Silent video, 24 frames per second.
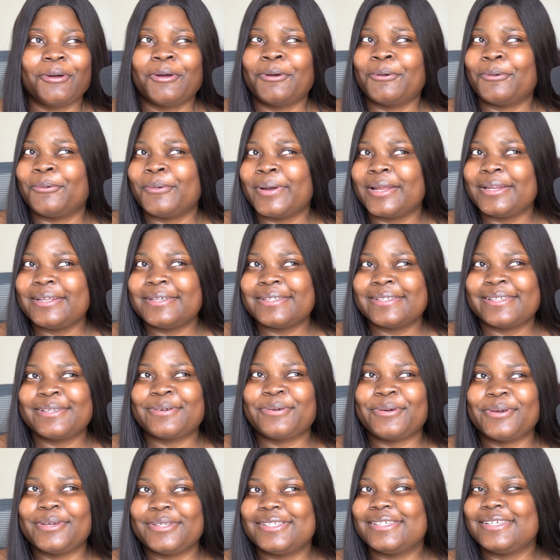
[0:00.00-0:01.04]
when is it
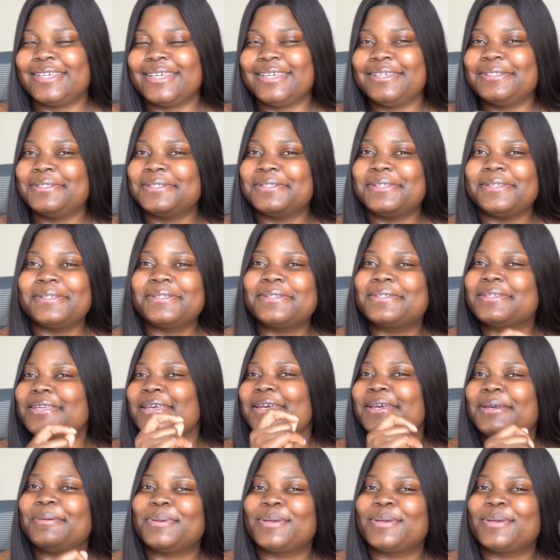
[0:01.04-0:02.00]
going to hit 6K?